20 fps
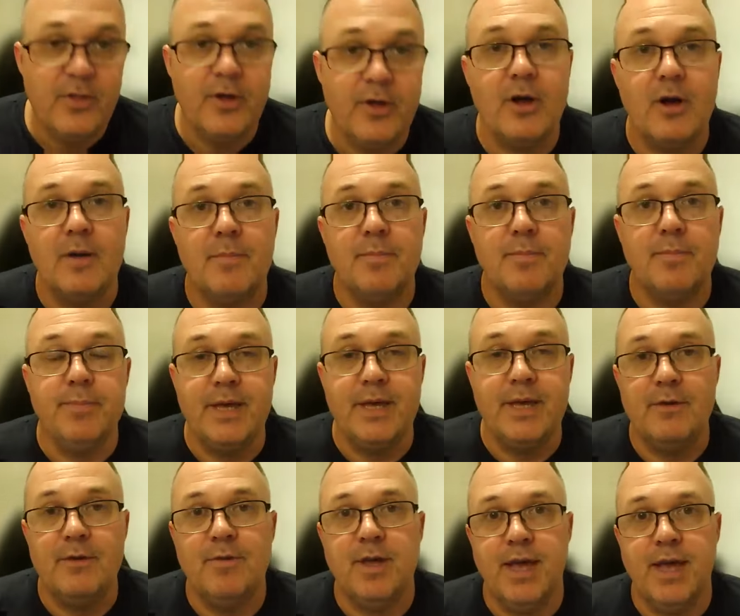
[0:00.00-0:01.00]
that I'm
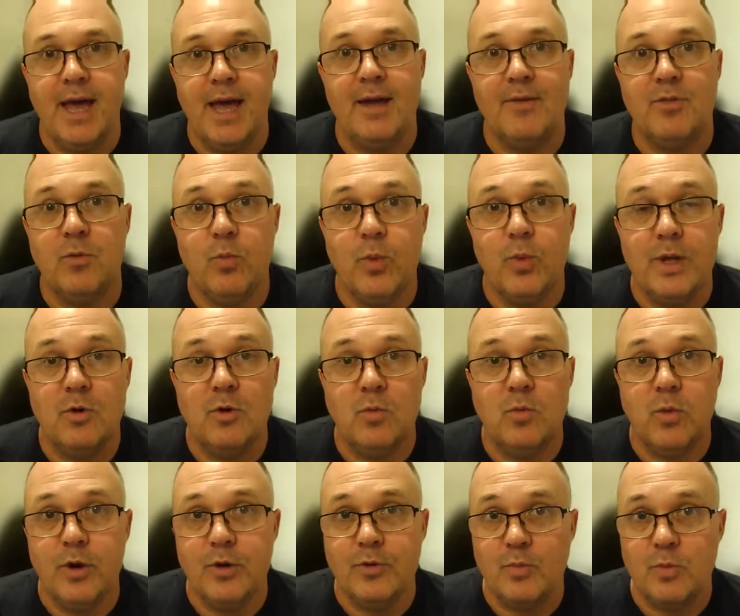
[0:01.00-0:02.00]
giving at the Win Your
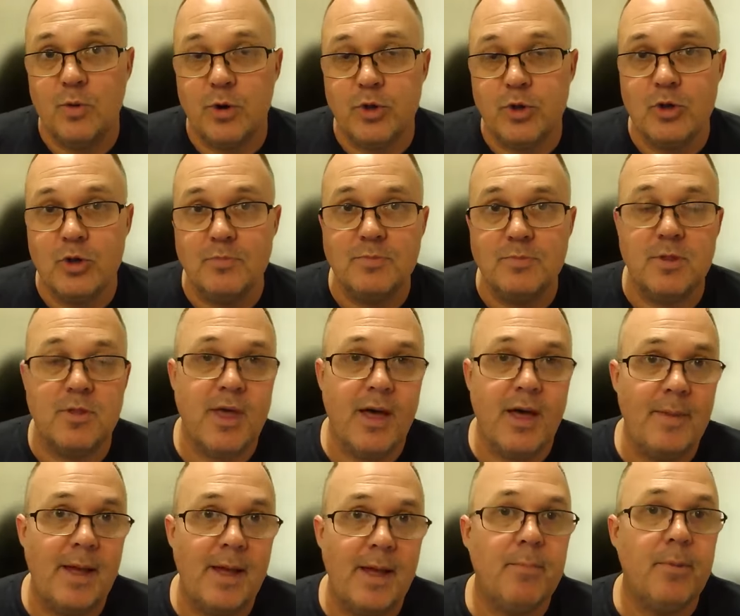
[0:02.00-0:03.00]
Worth workshop that's
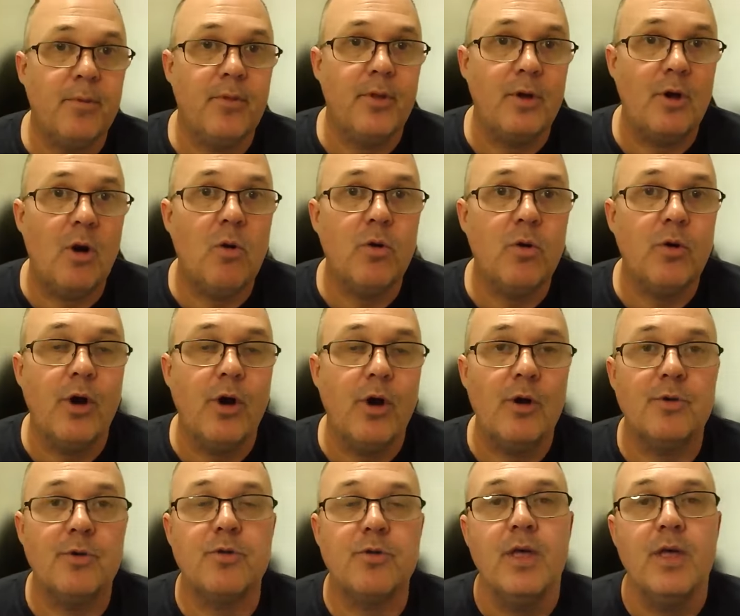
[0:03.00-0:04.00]
coming up on the Gold
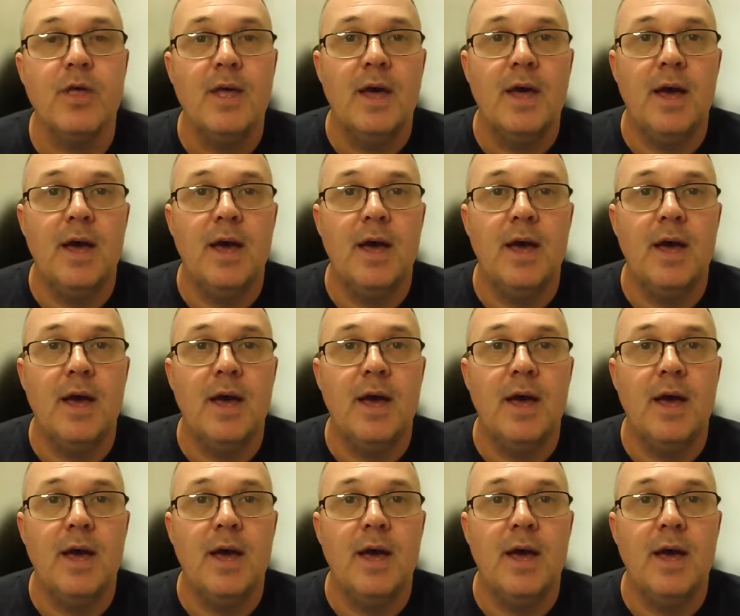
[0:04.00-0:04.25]
Coast.